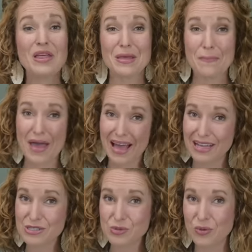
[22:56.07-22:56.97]
the
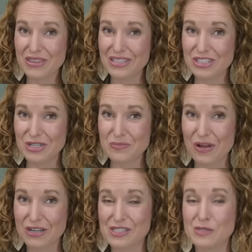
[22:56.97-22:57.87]
past Dorothy Jean
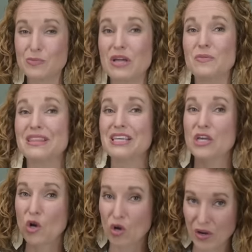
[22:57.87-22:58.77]
boxes play with the
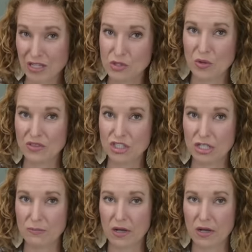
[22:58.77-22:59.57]
current Dorothy Jean